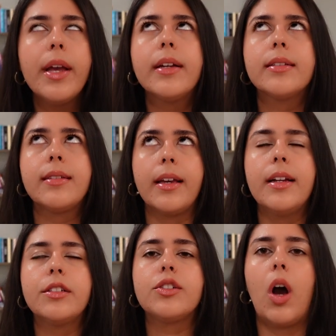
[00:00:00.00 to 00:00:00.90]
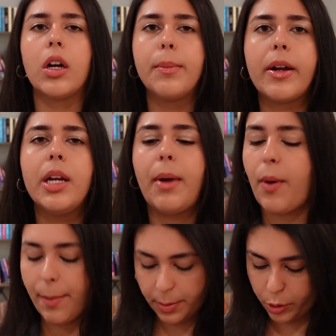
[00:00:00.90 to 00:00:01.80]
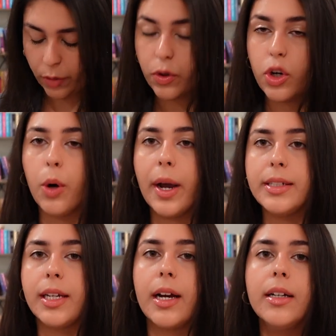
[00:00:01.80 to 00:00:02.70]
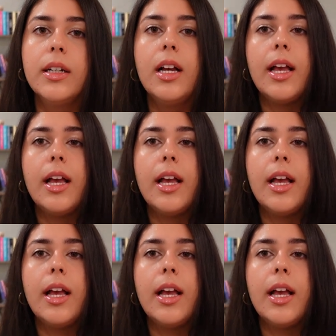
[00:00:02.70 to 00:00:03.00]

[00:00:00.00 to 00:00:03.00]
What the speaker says: excited to talk about it in my wrap-up. You have no idea.